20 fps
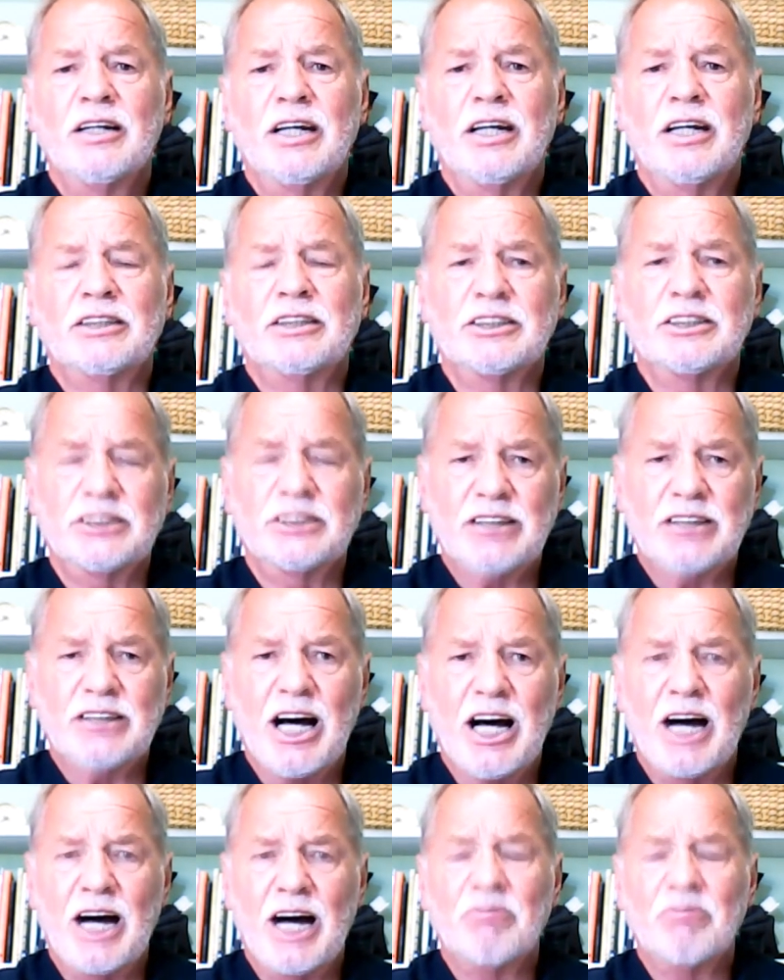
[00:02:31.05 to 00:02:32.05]
It's a
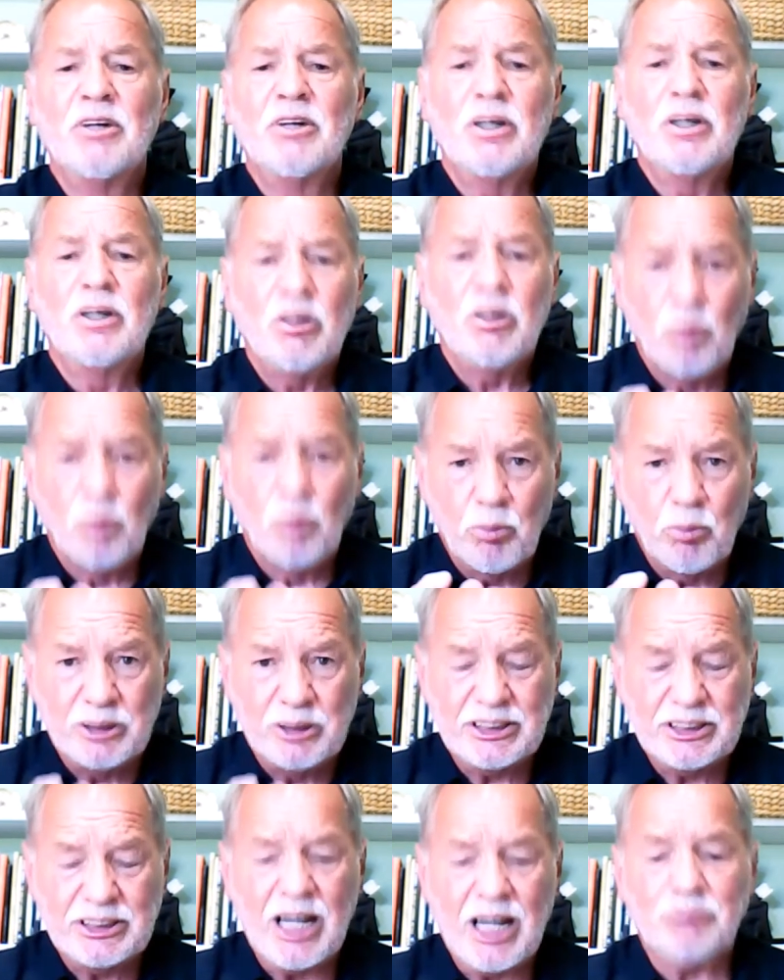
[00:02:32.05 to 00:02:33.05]
stop. When
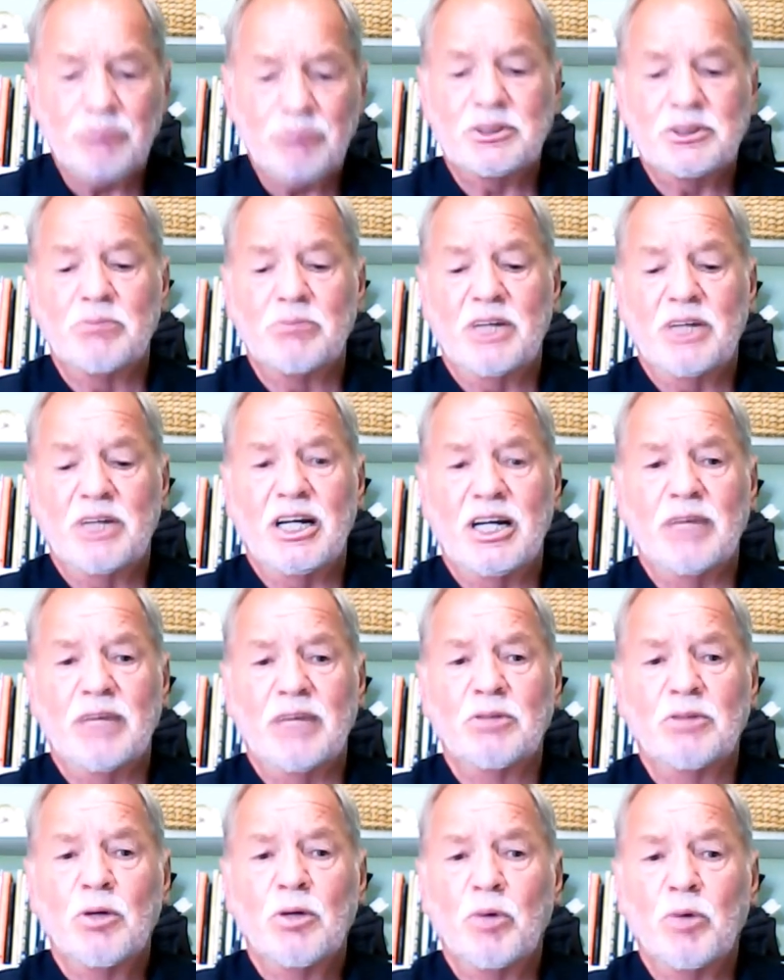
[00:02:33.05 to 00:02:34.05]
we stop
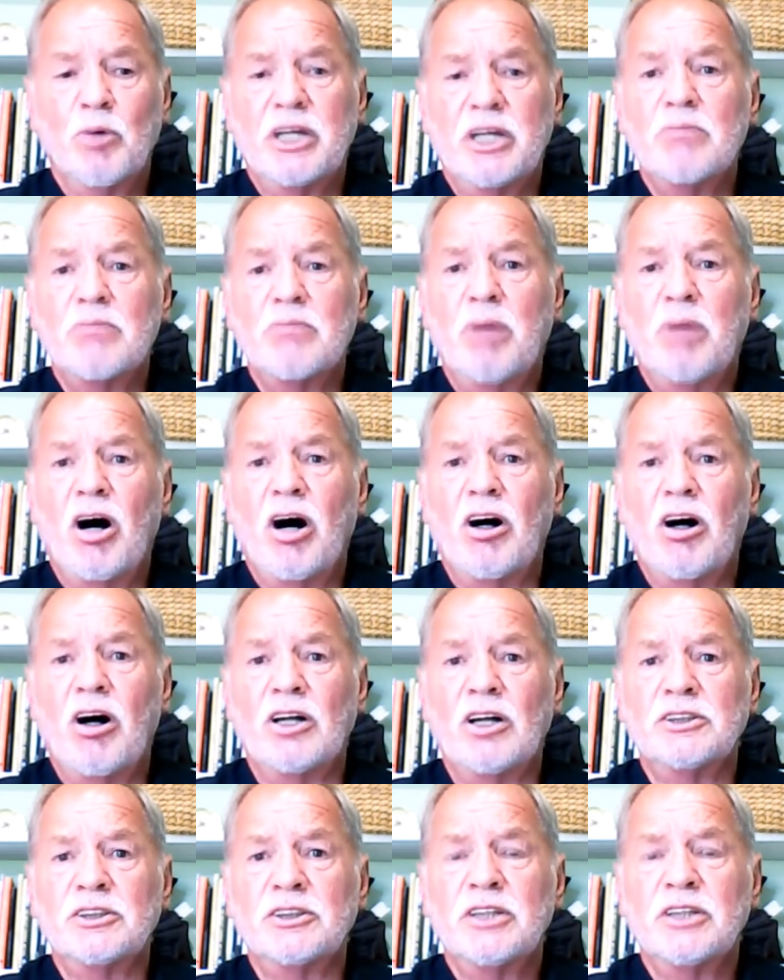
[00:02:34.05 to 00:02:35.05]
sometime, we can
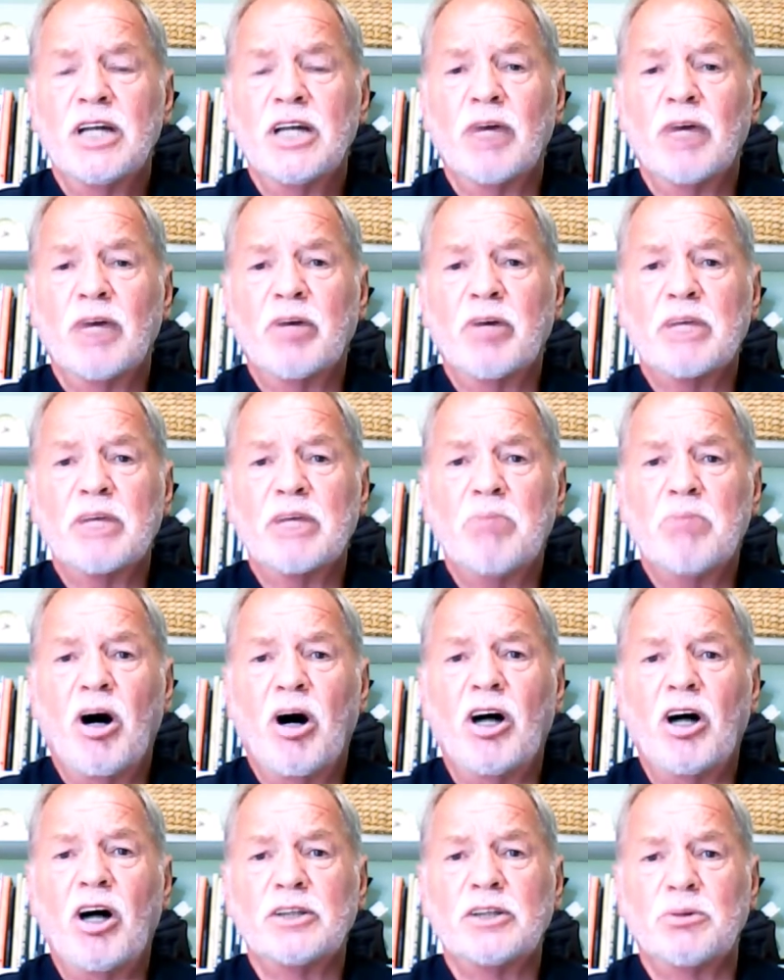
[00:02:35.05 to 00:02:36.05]
pause, and we can
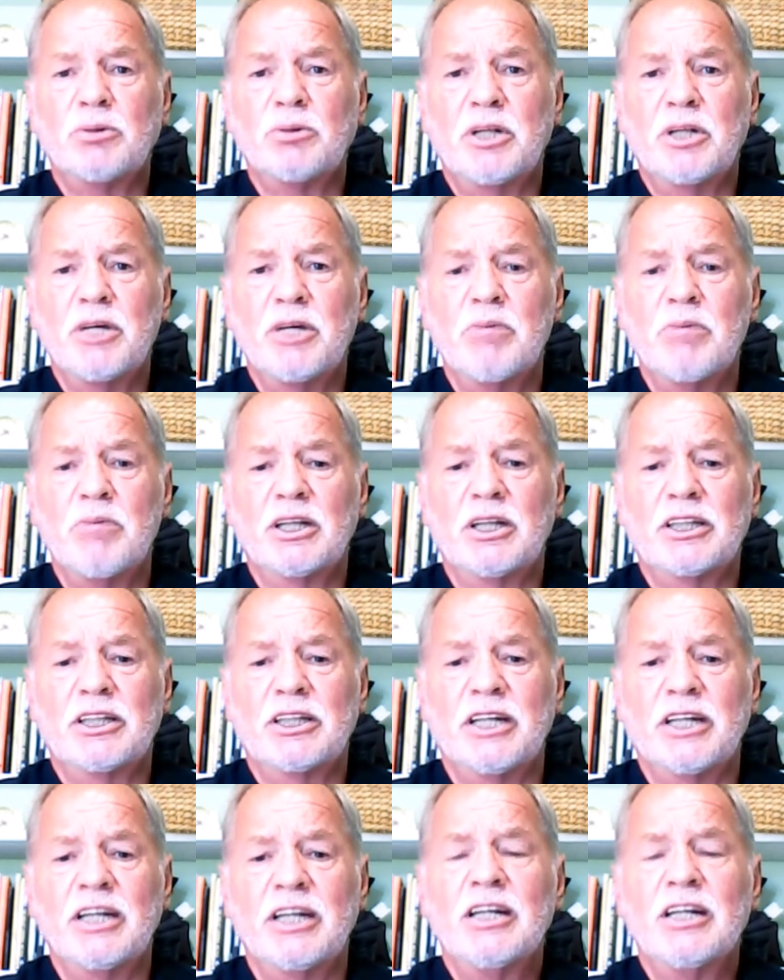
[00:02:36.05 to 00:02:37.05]
pause with
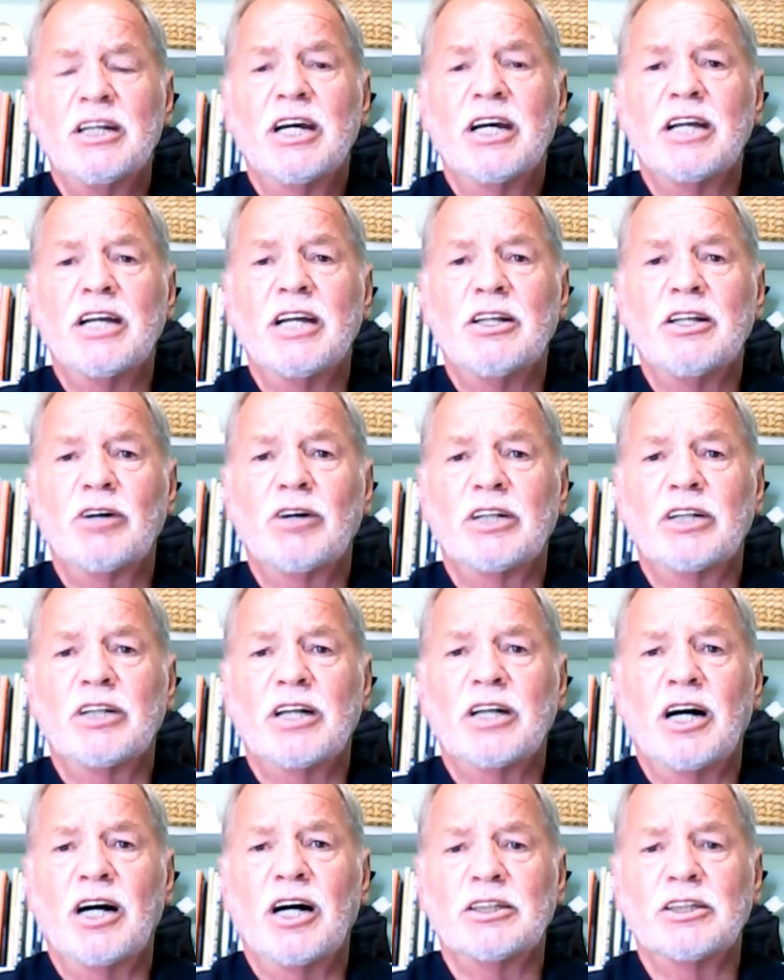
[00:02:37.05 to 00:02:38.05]
humility and know
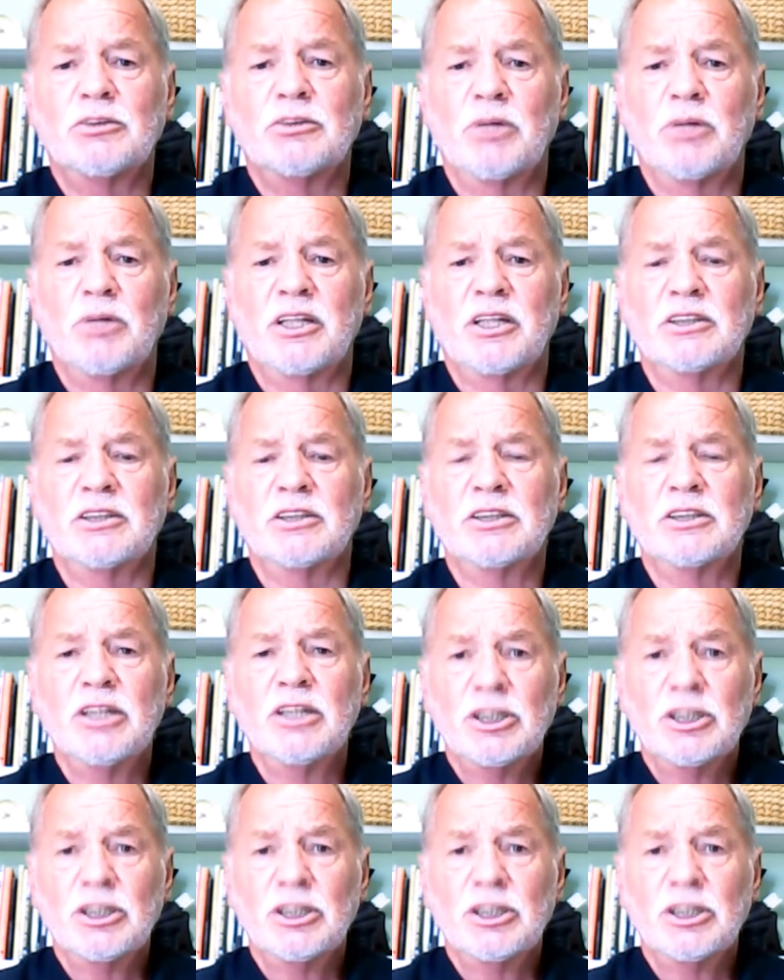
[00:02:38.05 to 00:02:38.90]
that God is with us.